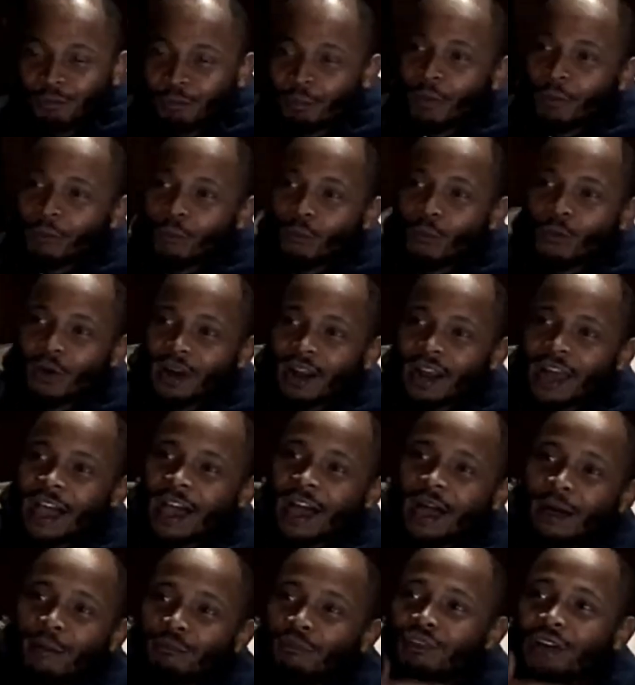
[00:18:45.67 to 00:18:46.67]
But what
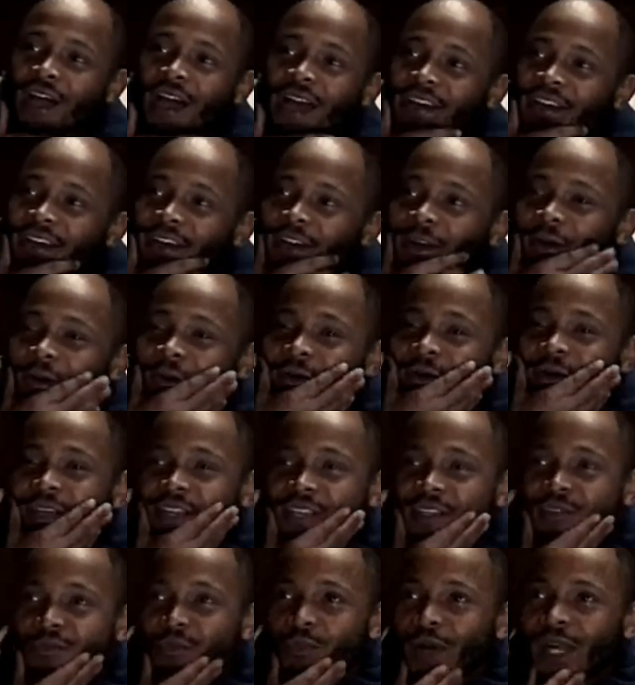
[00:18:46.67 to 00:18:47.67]
I'm trying to know
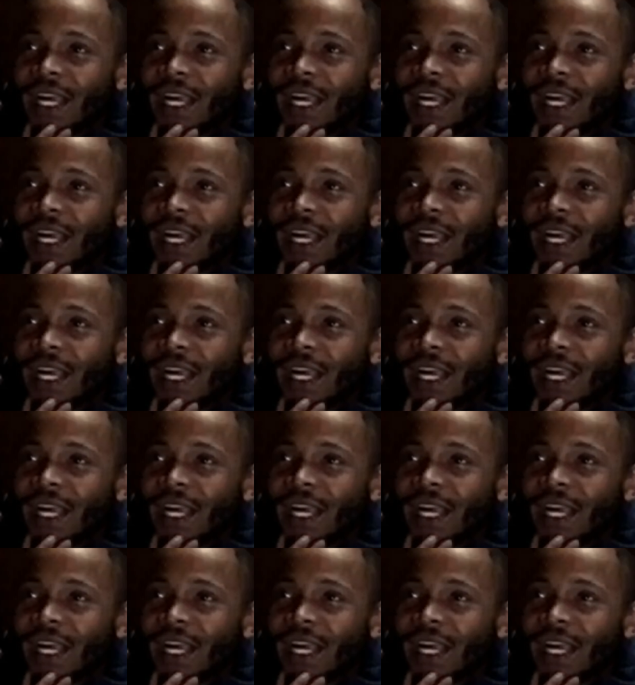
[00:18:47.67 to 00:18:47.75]
is